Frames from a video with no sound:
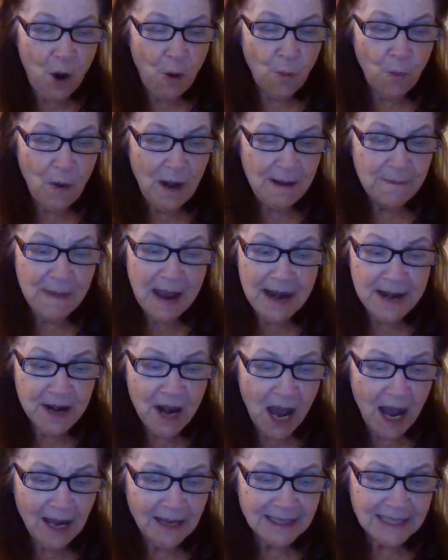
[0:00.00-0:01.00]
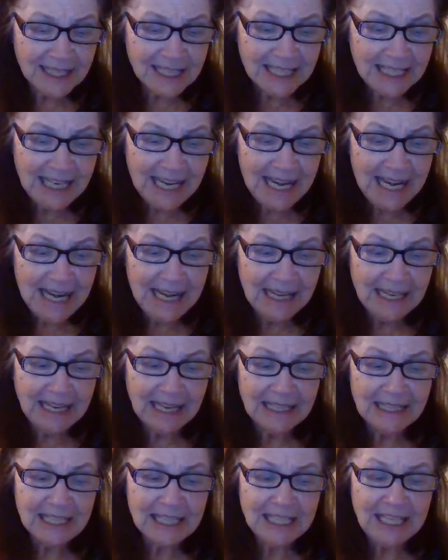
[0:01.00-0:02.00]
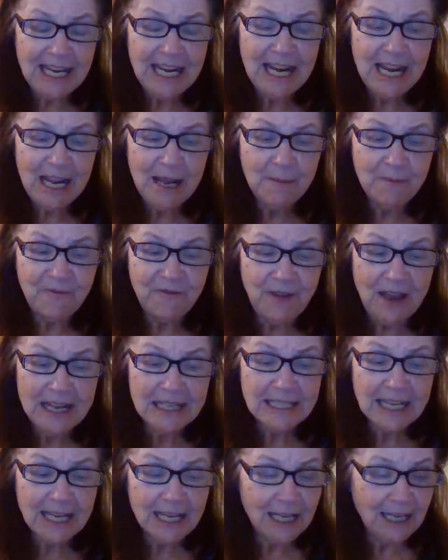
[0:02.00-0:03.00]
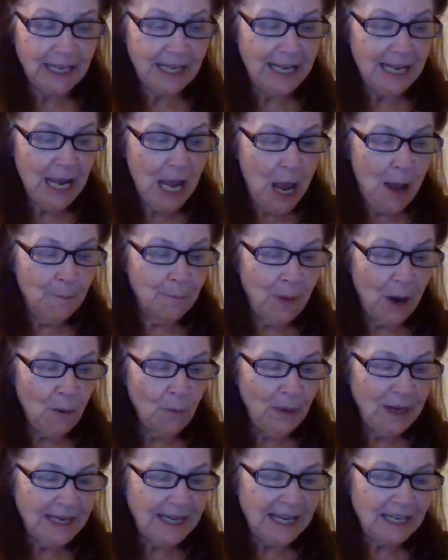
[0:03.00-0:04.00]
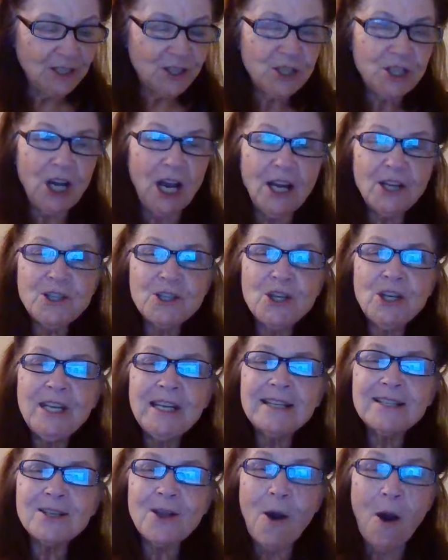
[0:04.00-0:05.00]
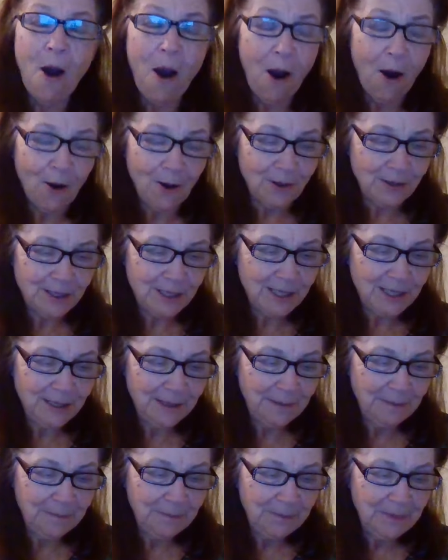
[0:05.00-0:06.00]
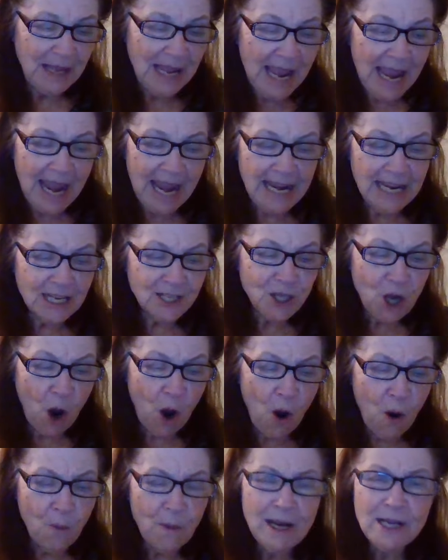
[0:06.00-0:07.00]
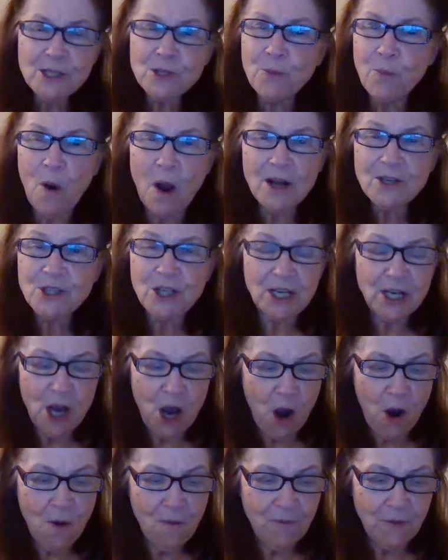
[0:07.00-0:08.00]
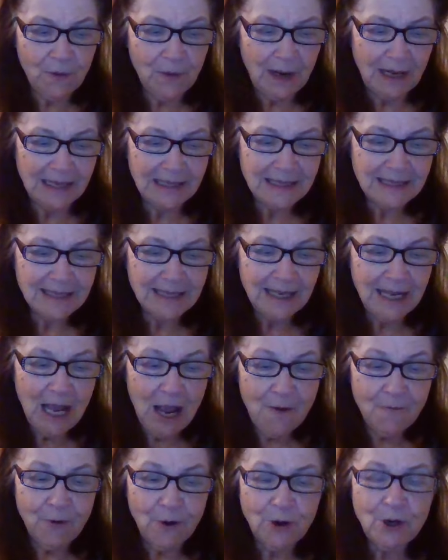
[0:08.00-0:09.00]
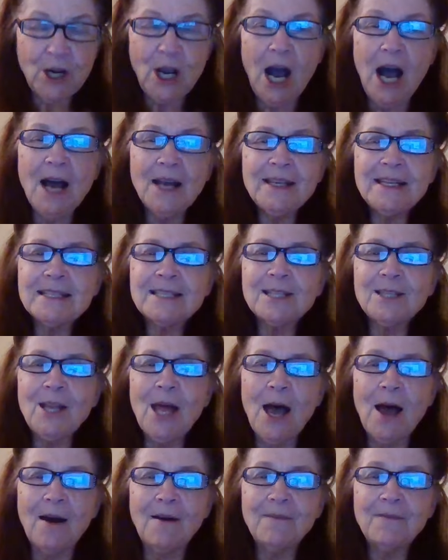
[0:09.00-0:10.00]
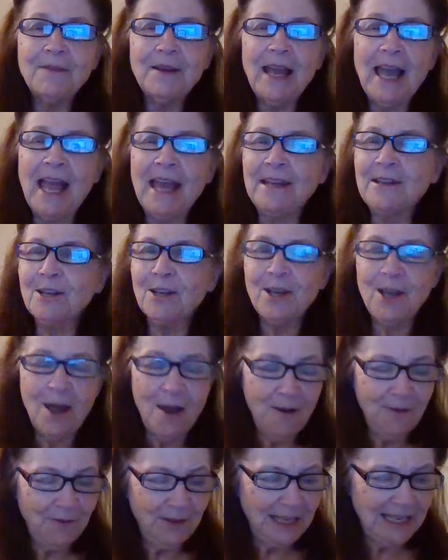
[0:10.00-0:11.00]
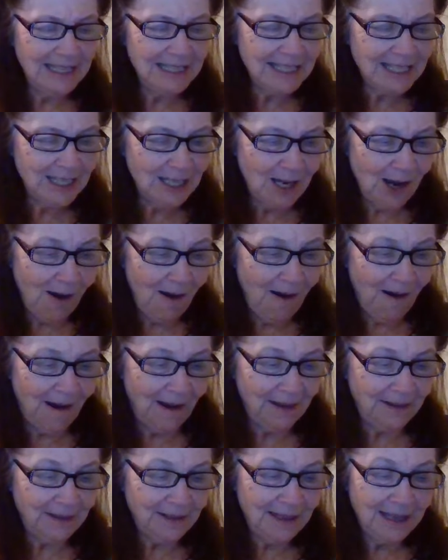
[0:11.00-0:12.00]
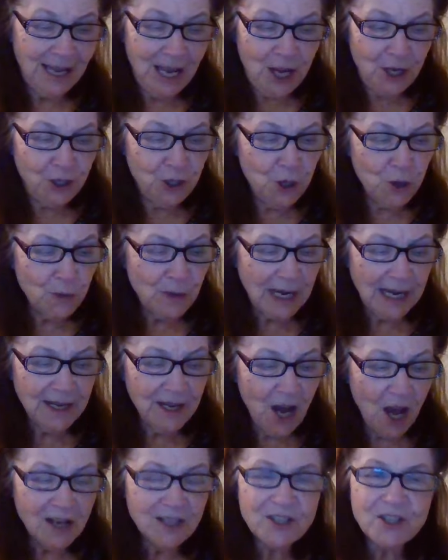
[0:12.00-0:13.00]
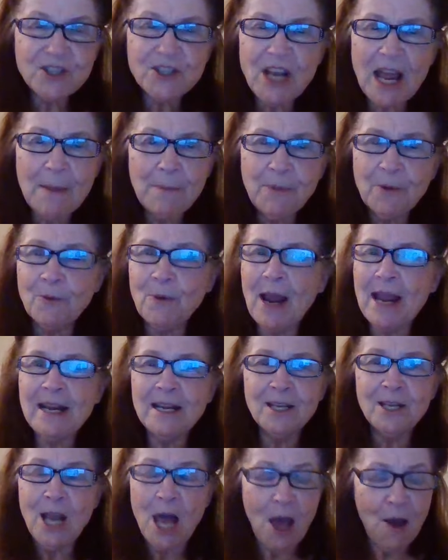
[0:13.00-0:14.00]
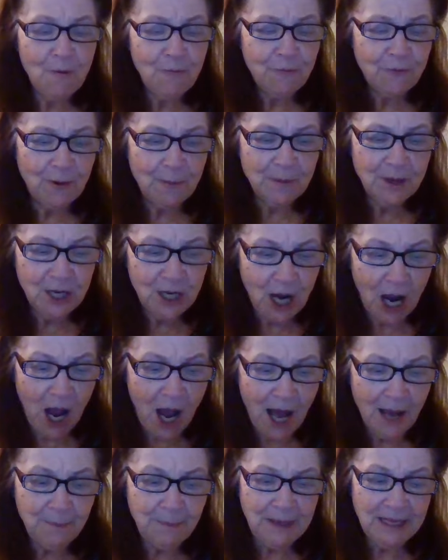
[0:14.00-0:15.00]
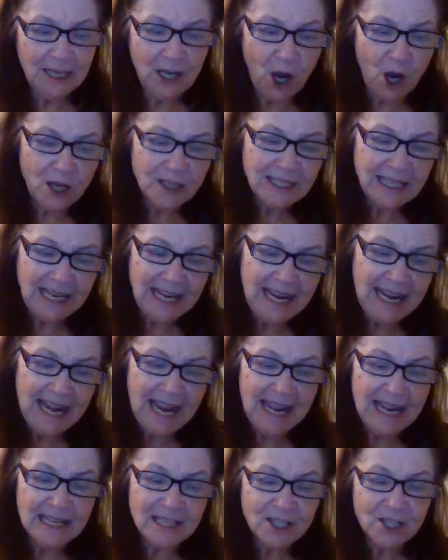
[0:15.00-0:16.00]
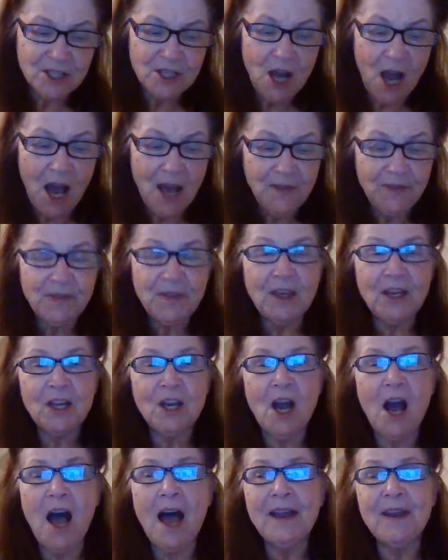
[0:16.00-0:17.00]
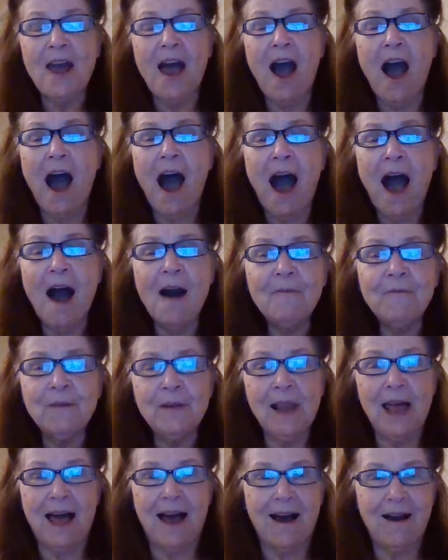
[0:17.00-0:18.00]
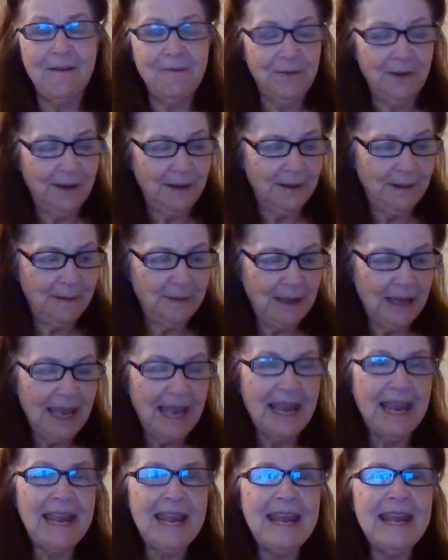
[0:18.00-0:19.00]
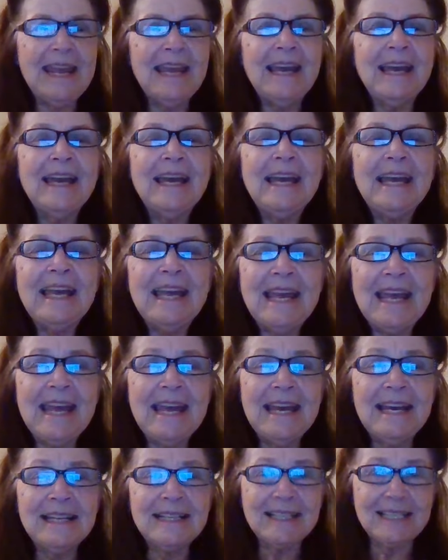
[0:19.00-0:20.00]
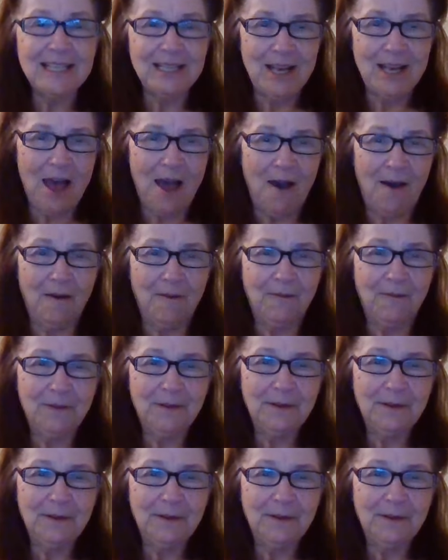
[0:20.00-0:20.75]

We may not see, can see him physically, but we can touch his heart. He is always watching over us, for God is love and love is God. You cannot separate love from God because he is not the God of love. He is love.